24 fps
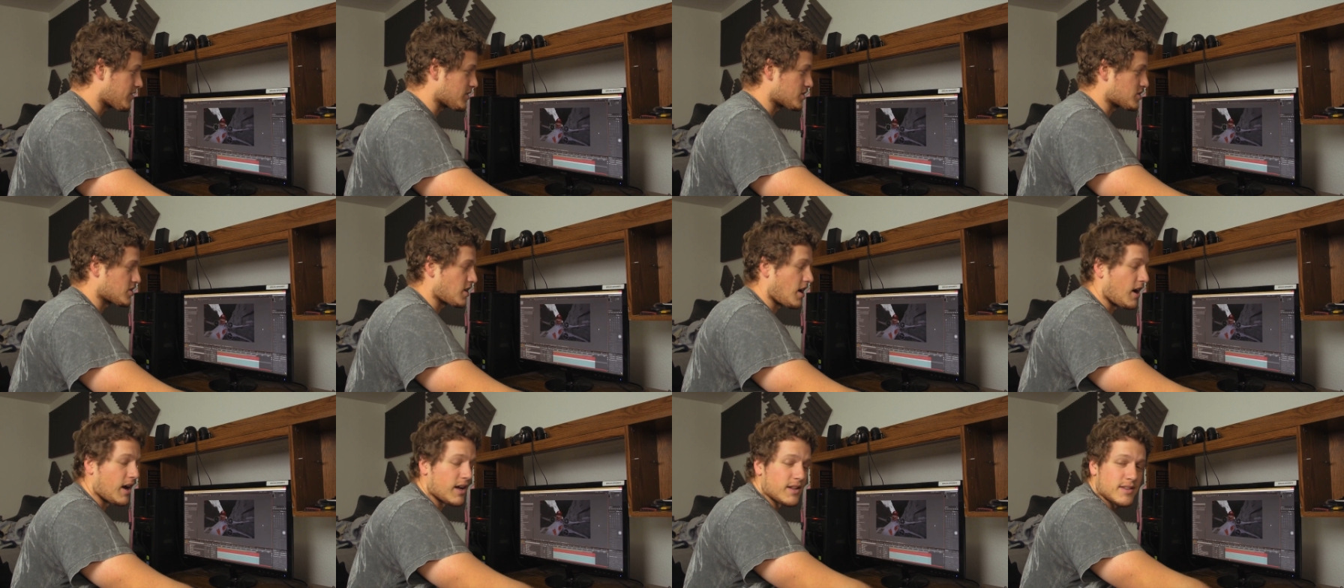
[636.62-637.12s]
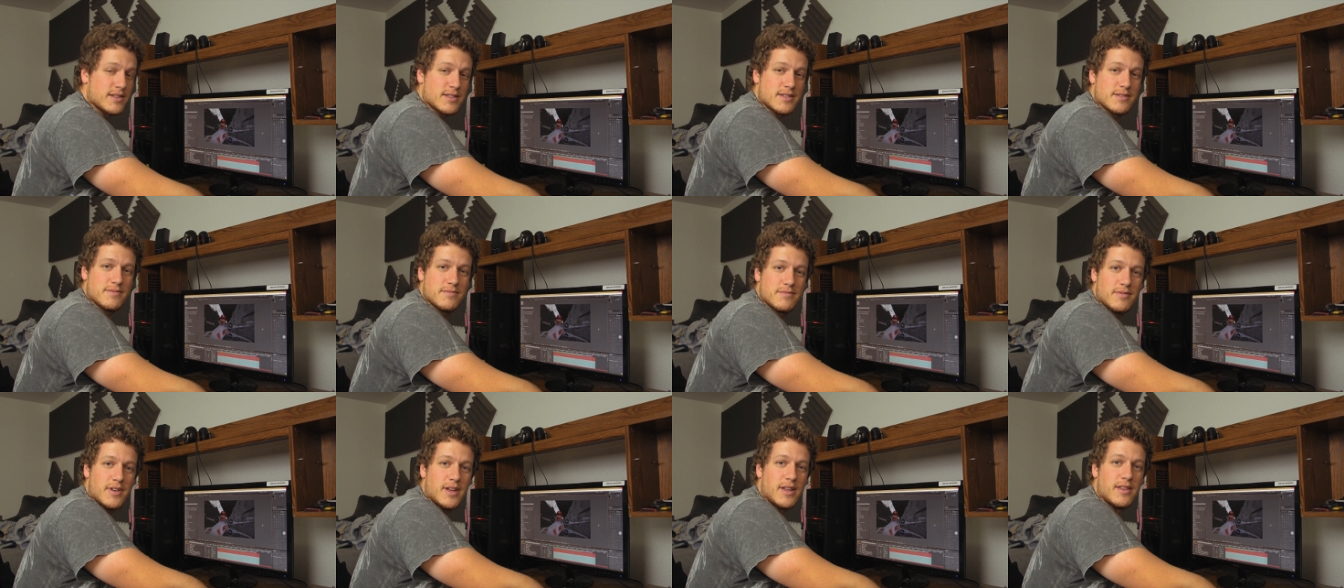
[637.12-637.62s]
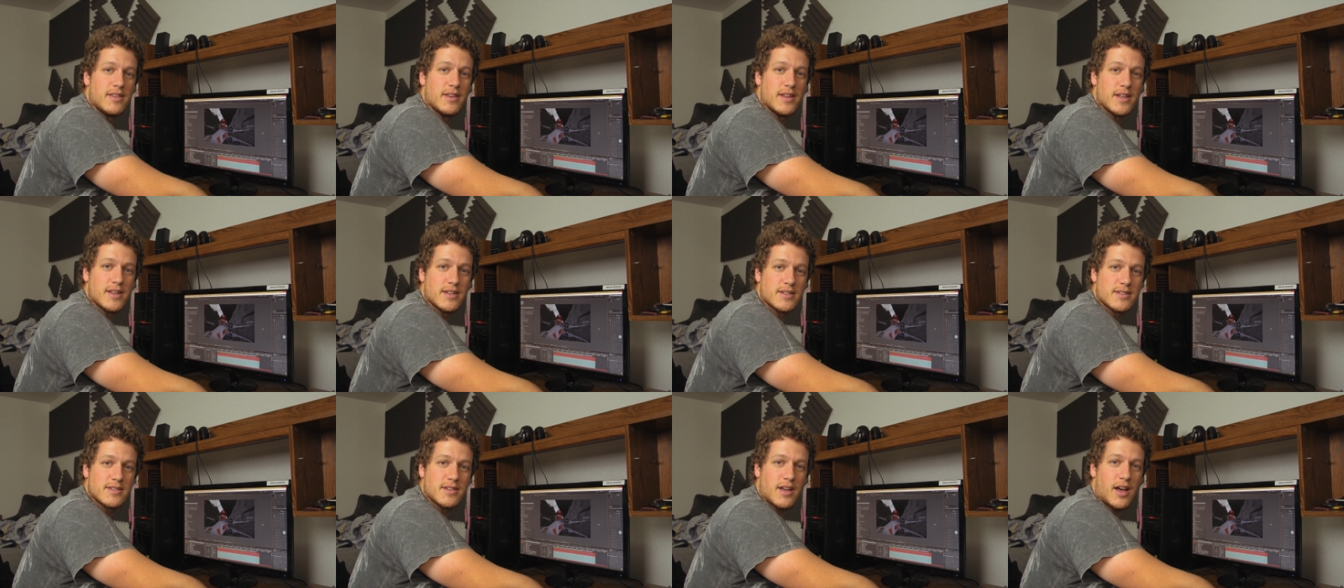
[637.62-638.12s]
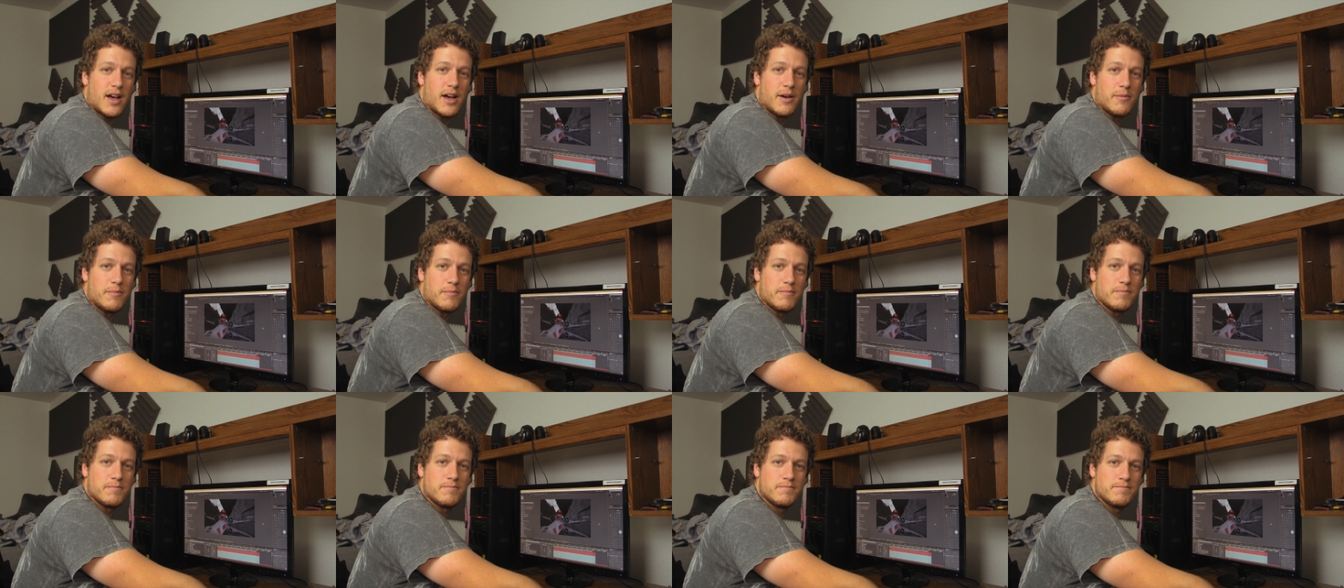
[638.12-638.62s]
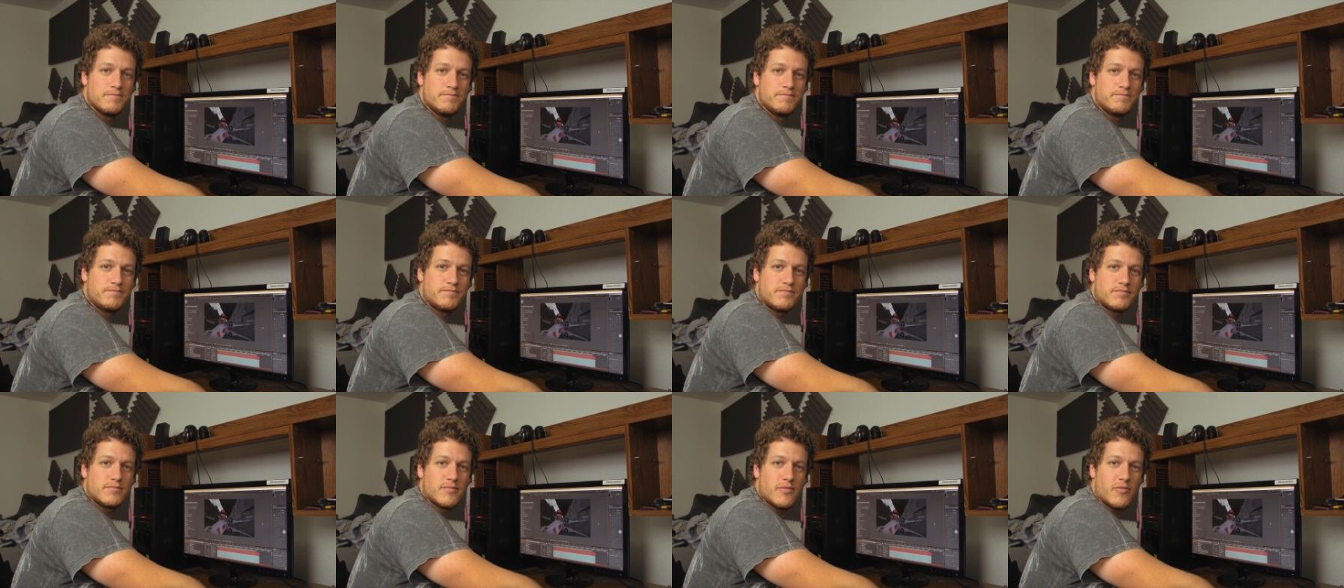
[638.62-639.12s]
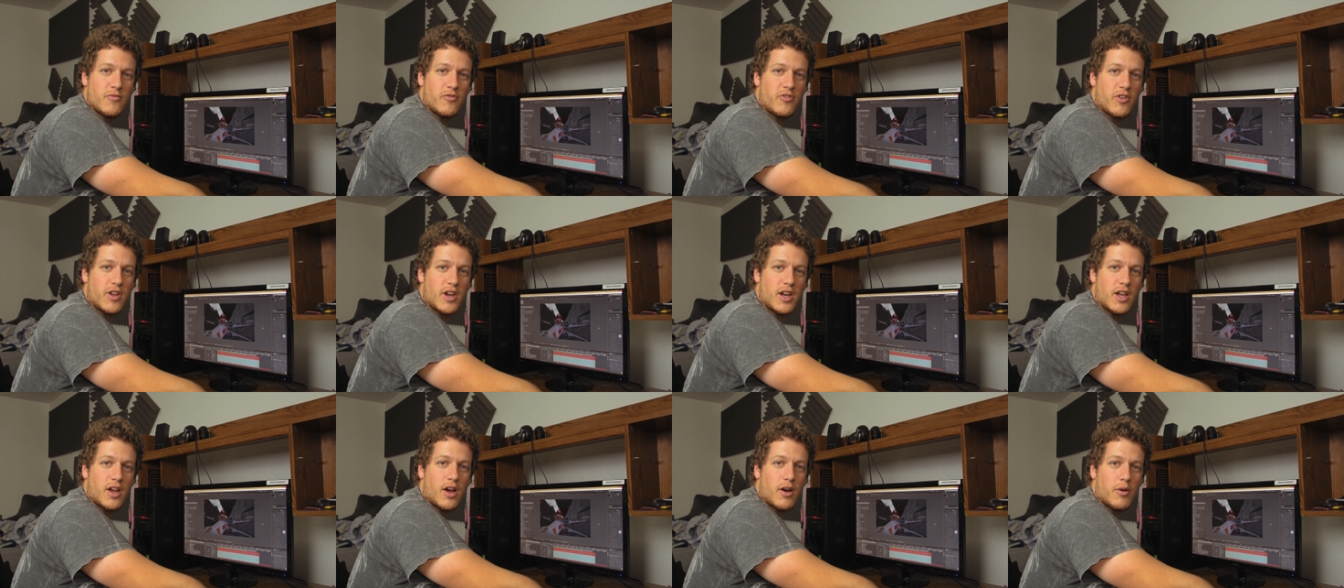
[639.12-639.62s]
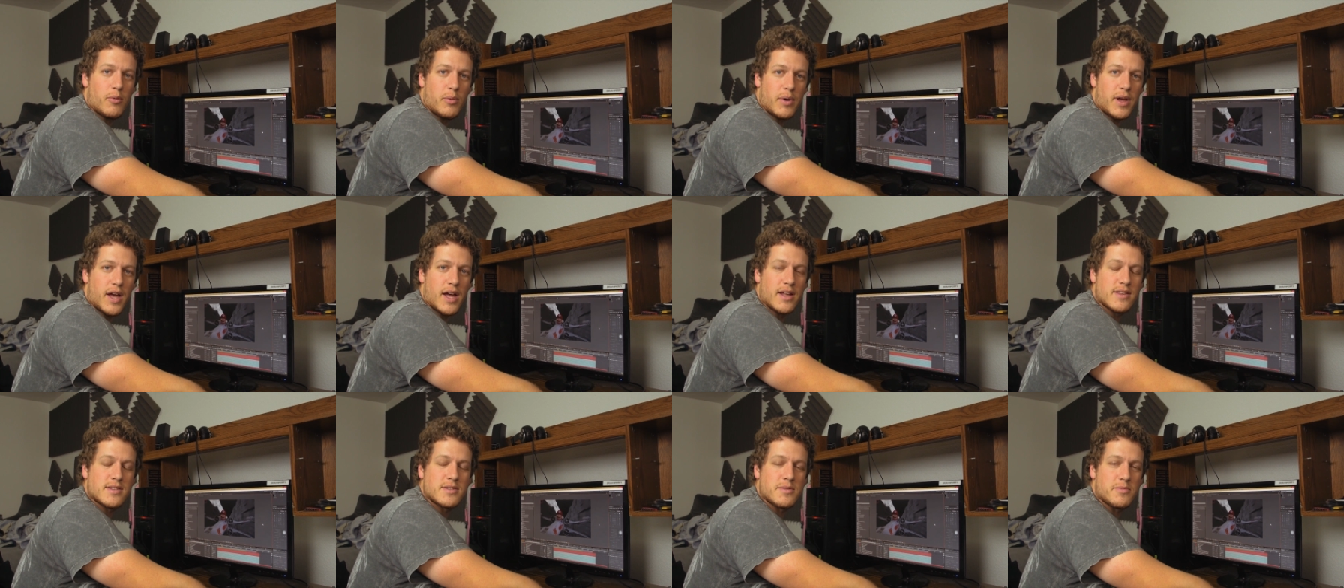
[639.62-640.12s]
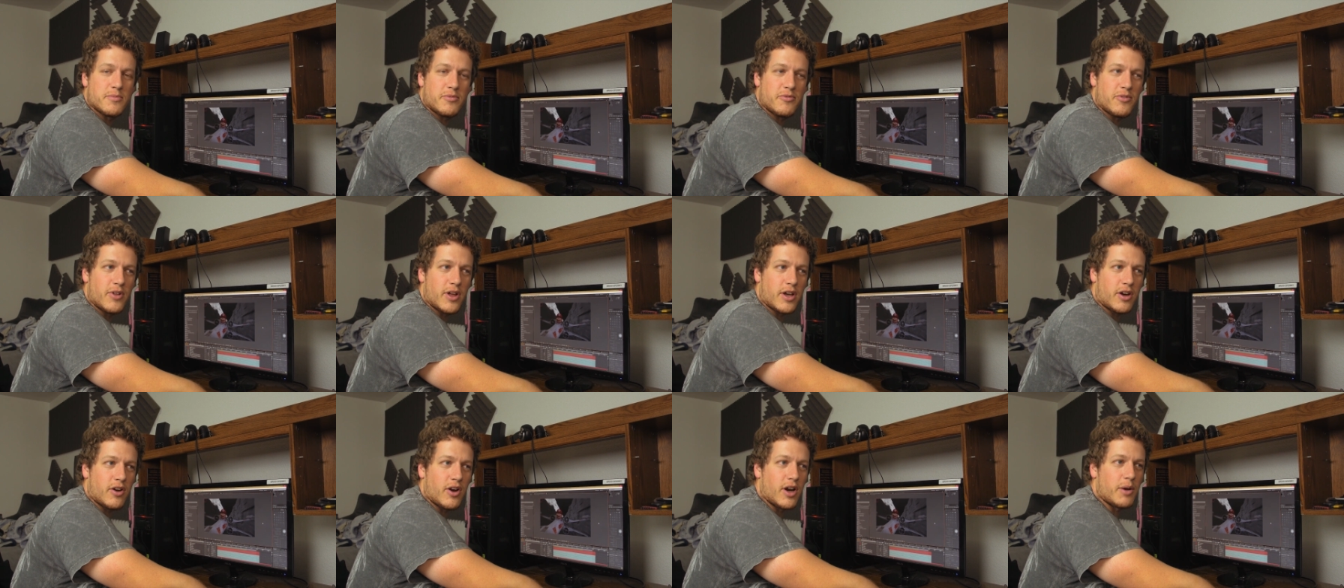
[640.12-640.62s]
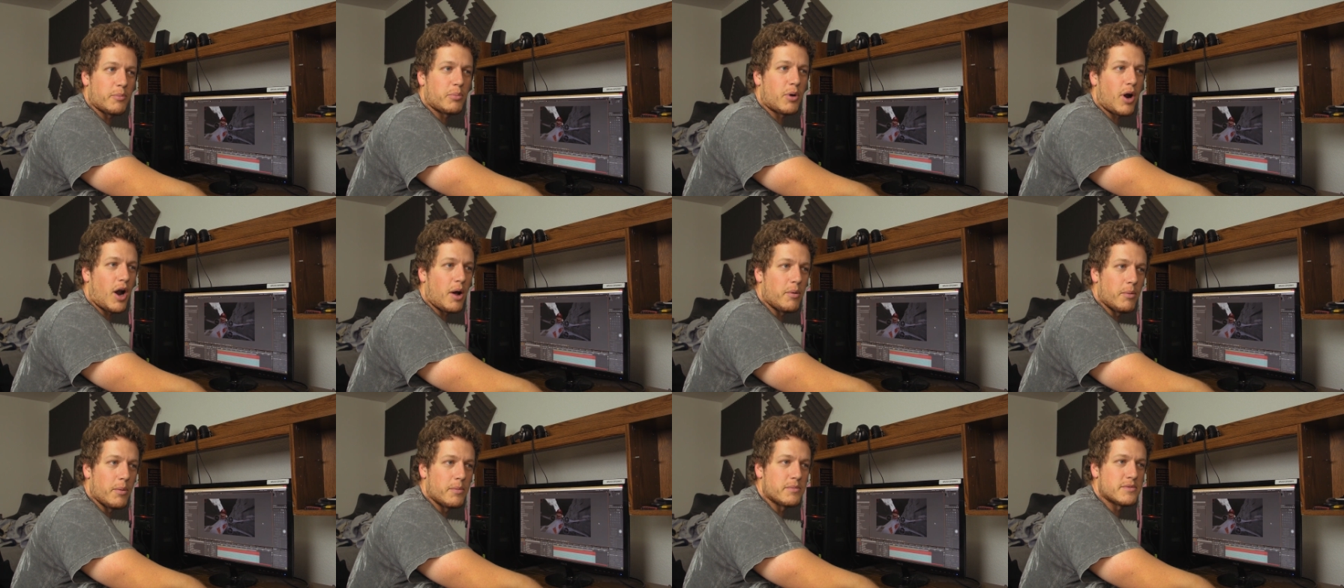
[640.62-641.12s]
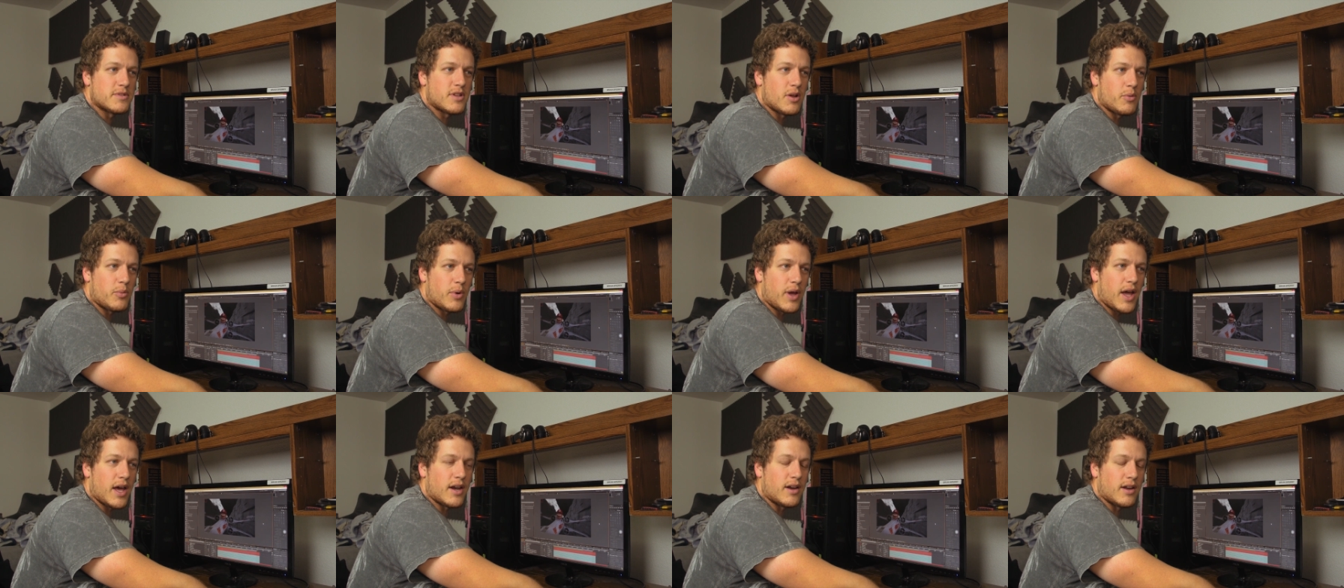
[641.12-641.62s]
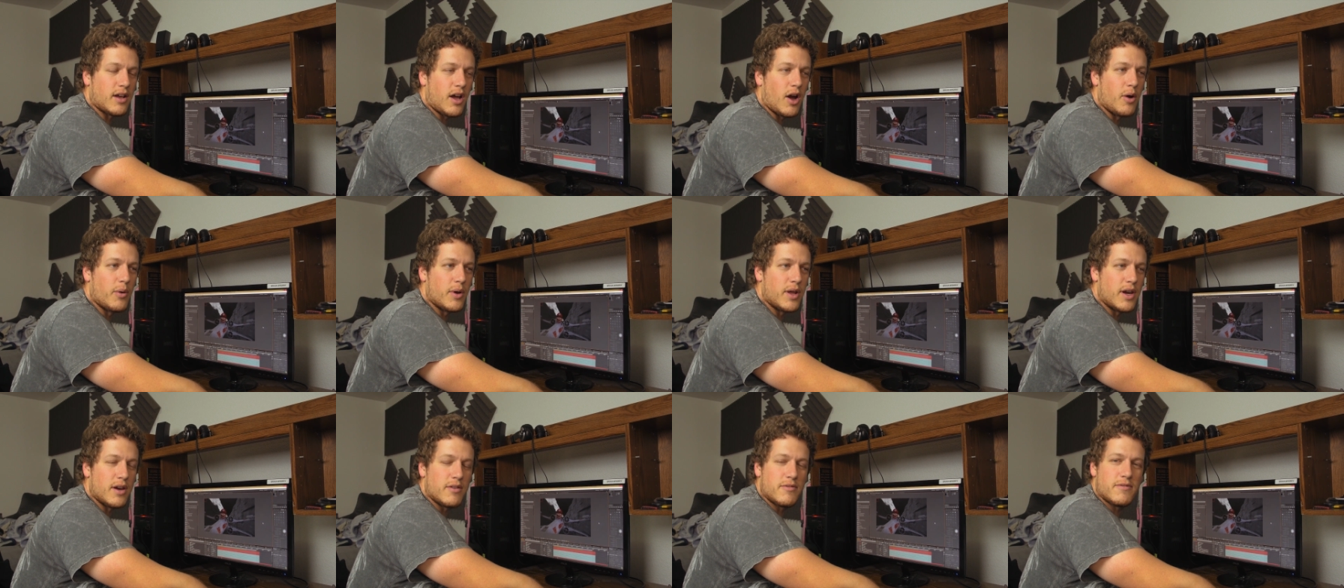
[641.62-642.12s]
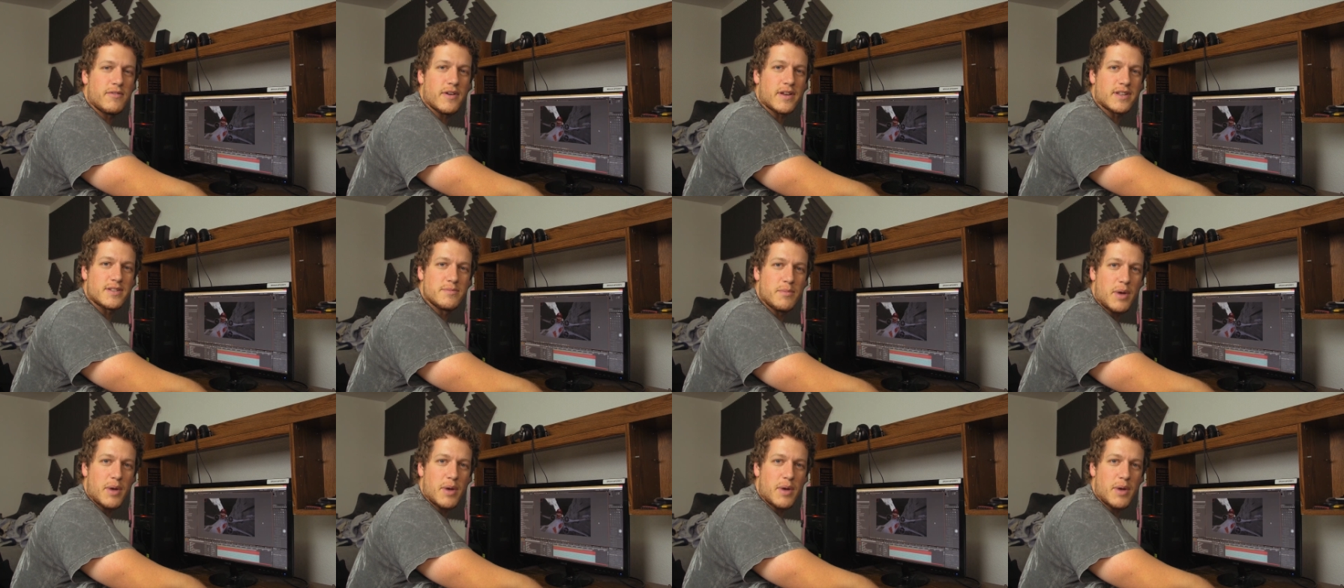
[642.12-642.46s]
the shots in this video. We had some flickering problems that we had to go in and fix